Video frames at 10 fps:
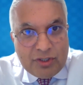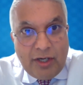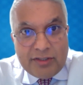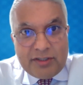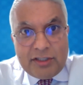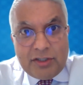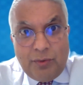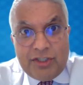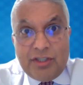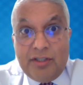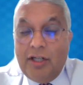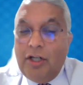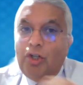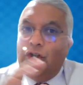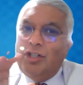asked this question
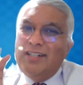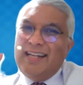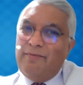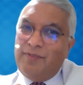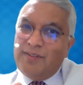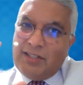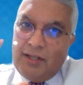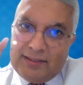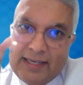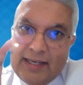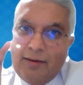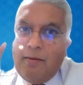couldn't emphasize that